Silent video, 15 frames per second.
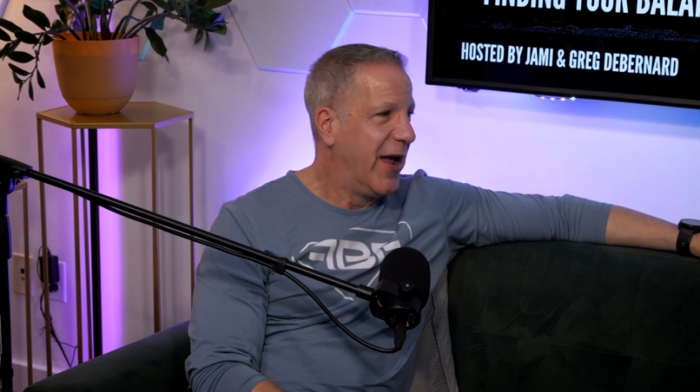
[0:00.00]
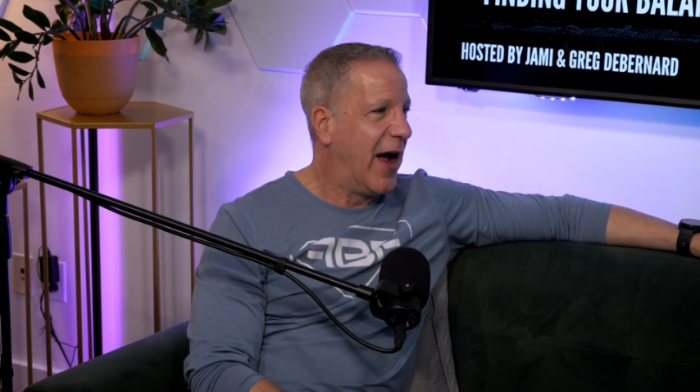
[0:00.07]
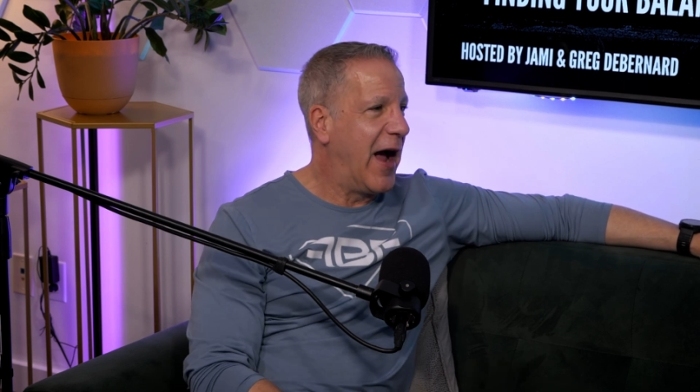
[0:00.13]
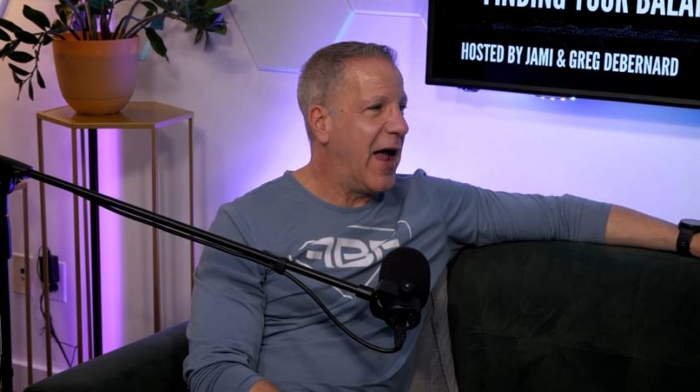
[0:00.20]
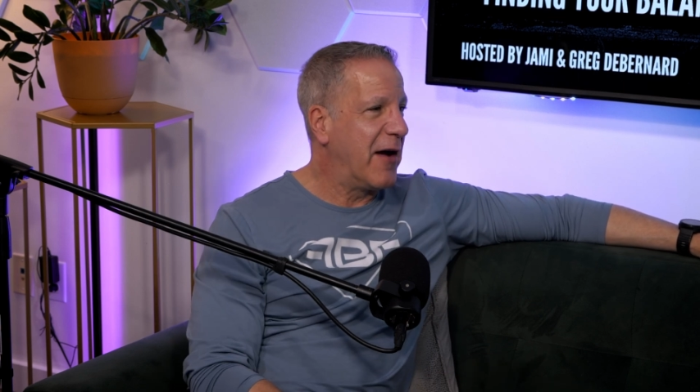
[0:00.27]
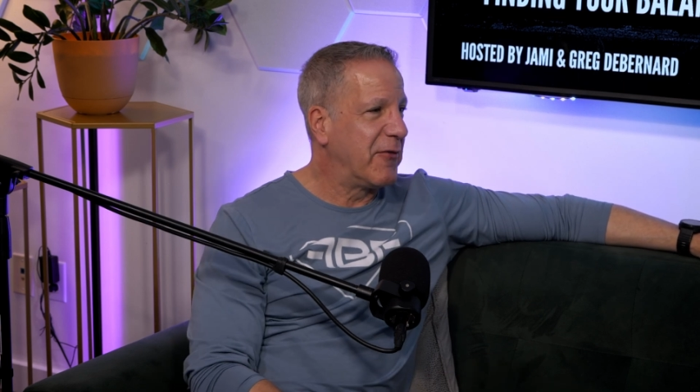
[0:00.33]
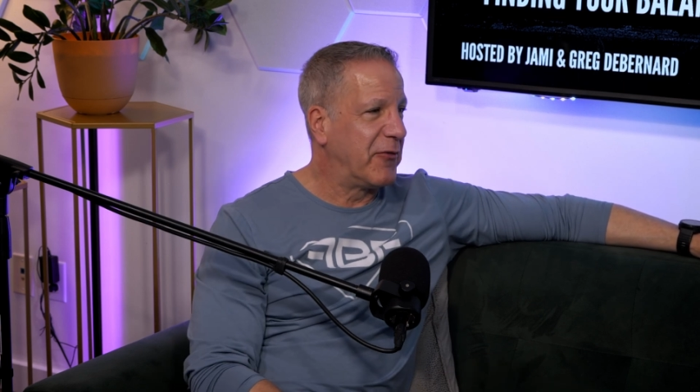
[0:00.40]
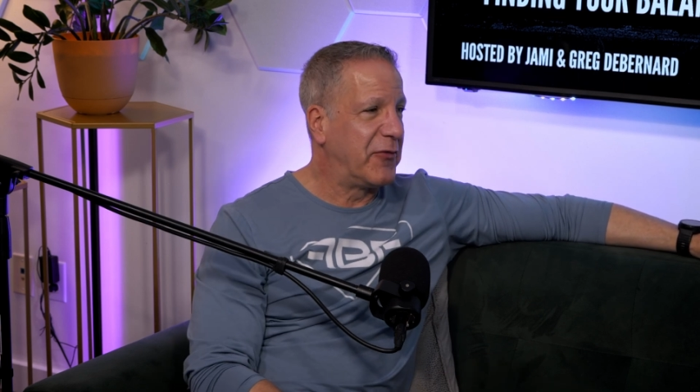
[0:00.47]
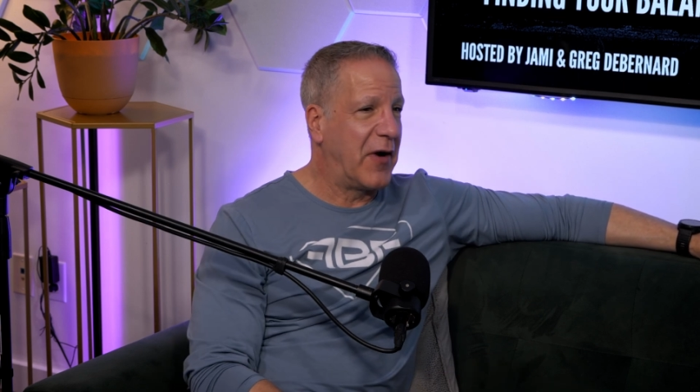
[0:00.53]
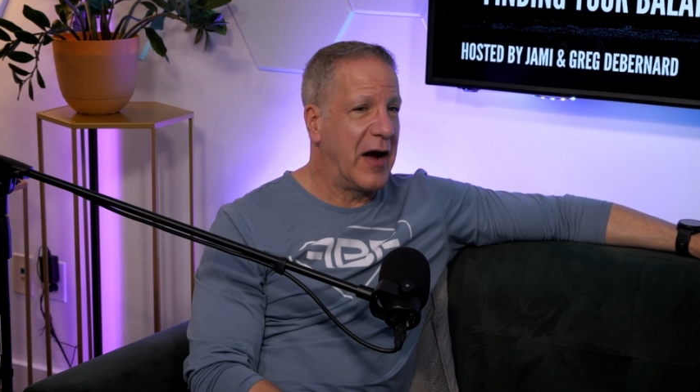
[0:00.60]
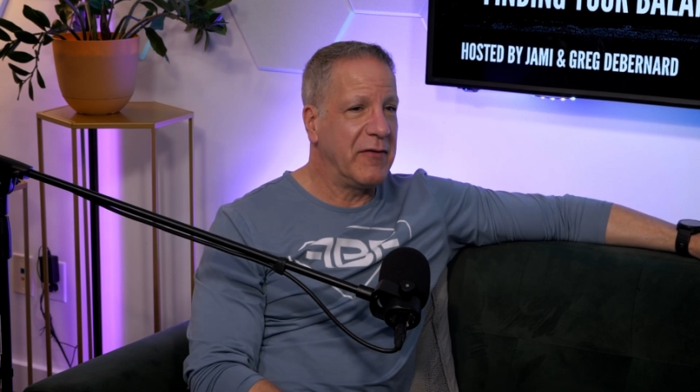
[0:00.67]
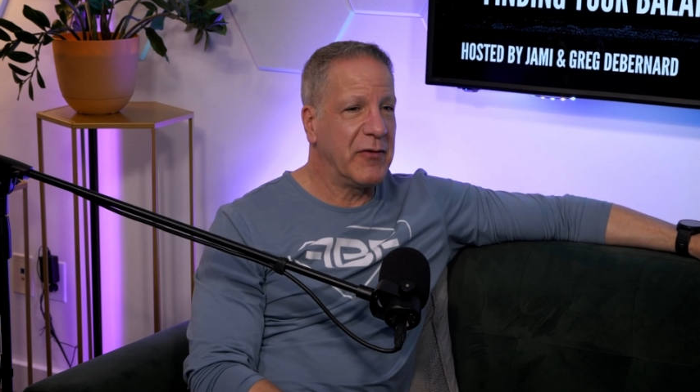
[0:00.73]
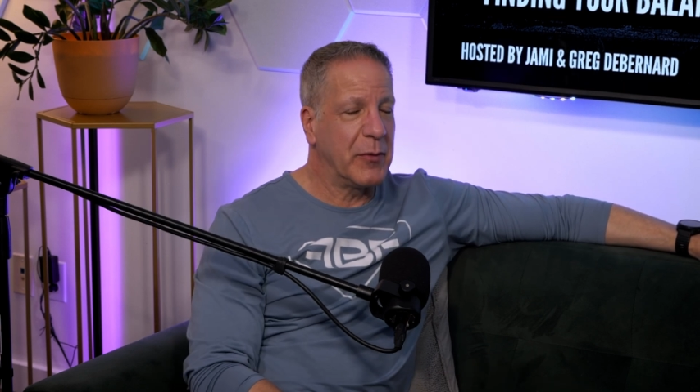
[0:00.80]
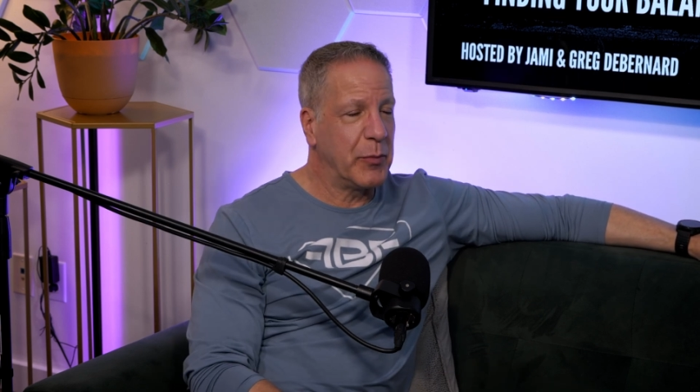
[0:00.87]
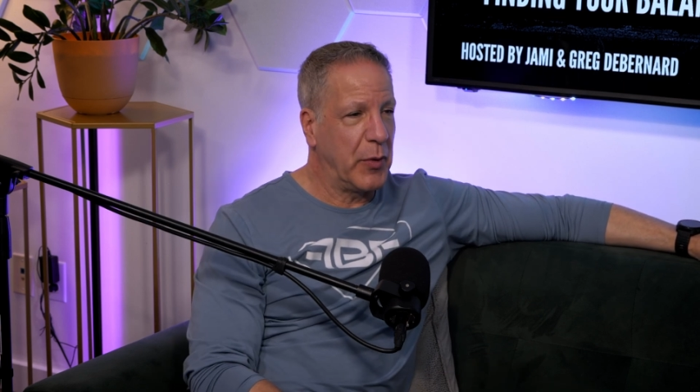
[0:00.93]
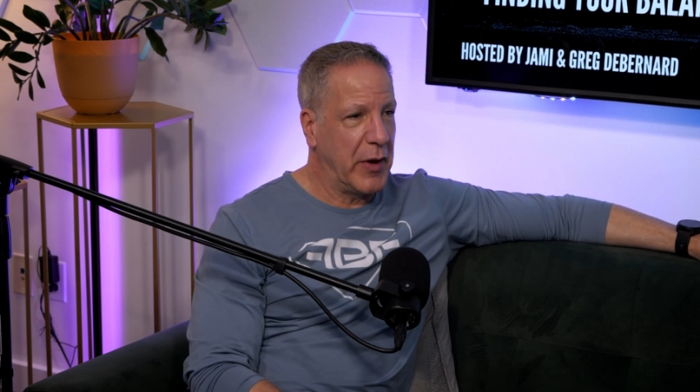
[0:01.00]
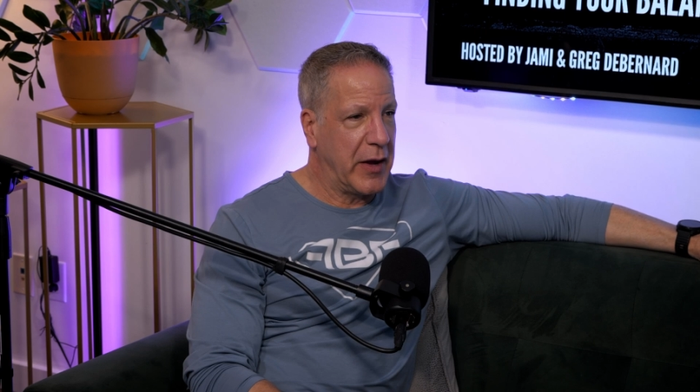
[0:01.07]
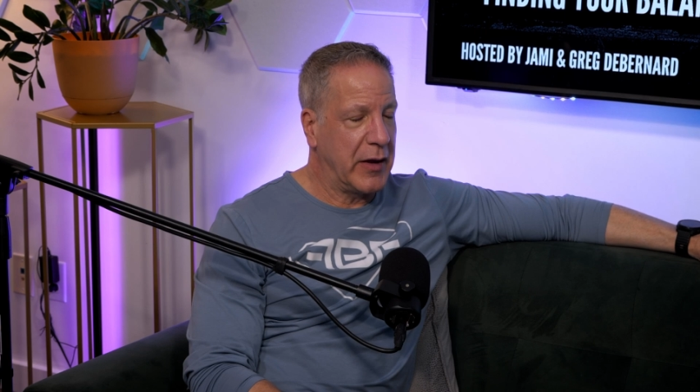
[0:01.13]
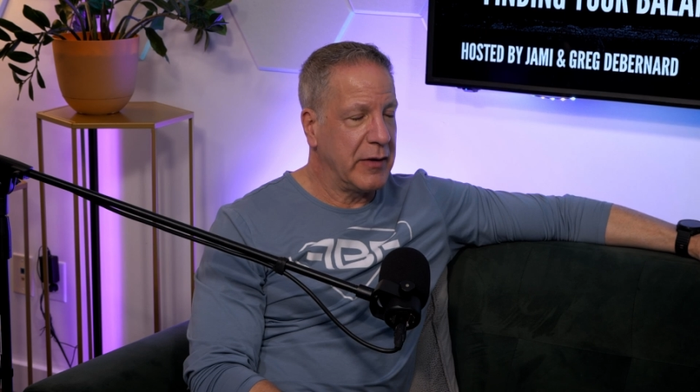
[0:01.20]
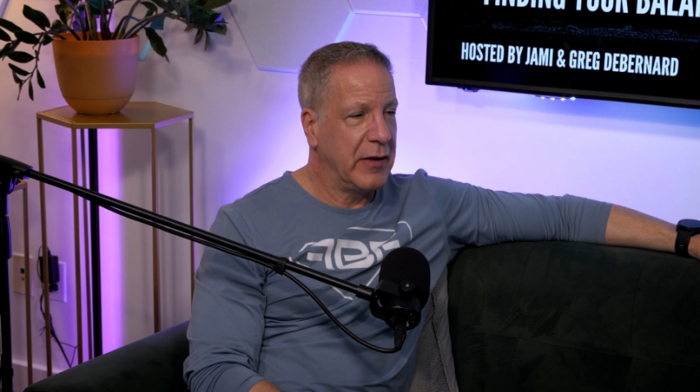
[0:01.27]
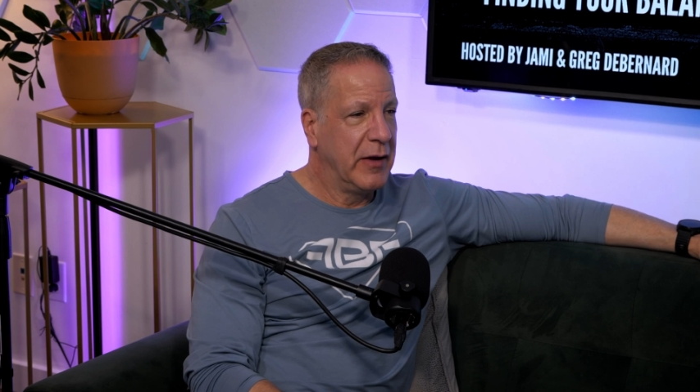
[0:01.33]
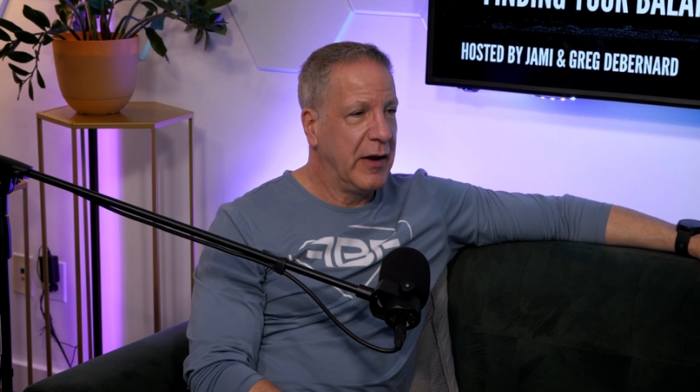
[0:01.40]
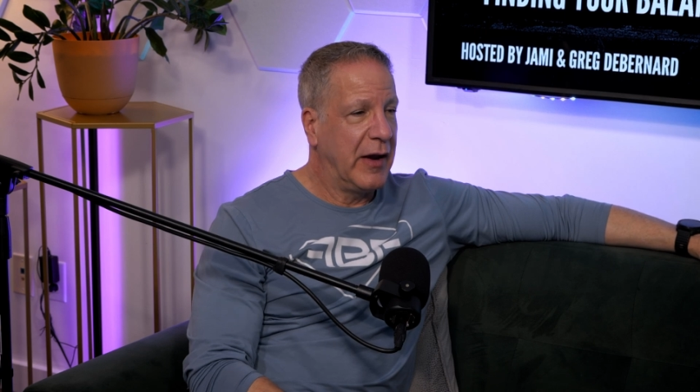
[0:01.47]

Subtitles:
I have a 5-year plan.